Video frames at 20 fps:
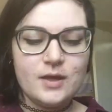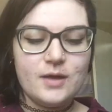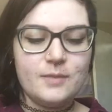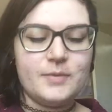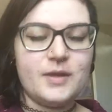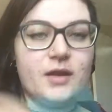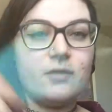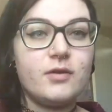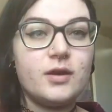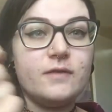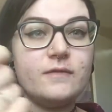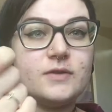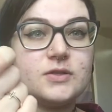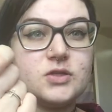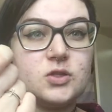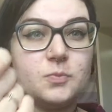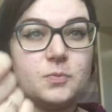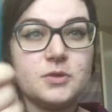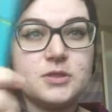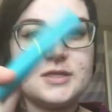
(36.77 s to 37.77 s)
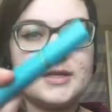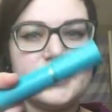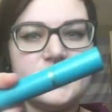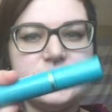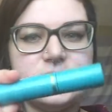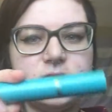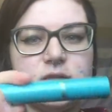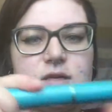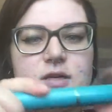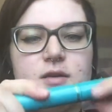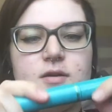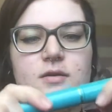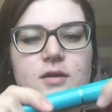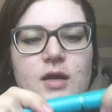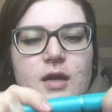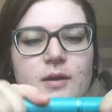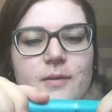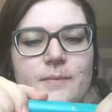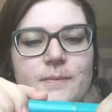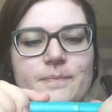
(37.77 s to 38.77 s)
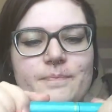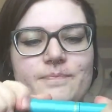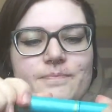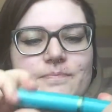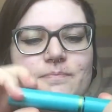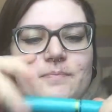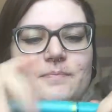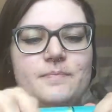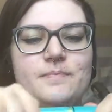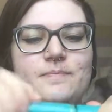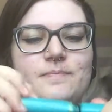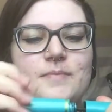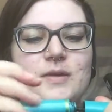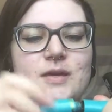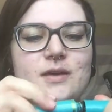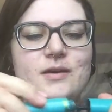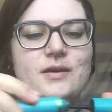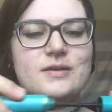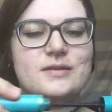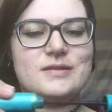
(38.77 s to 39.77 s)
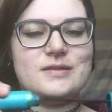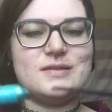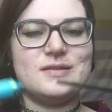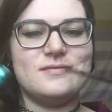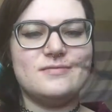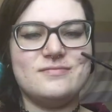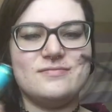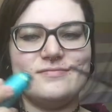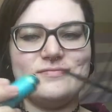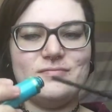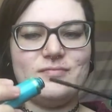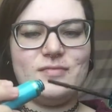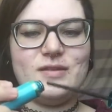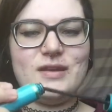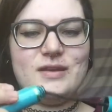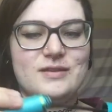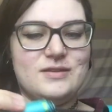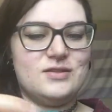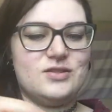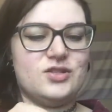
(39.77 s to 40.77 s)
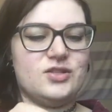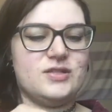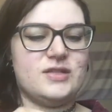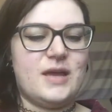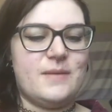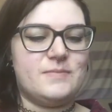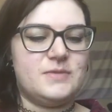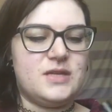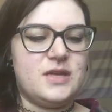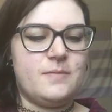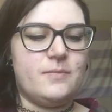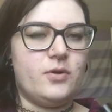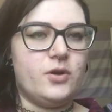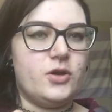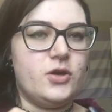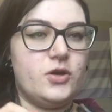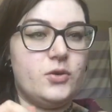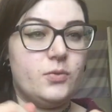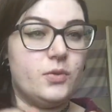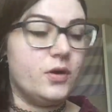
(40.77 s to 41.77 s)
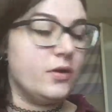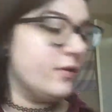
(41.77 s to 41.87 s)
I'm getting rid of a supersizer because it's just empty. I bought a new one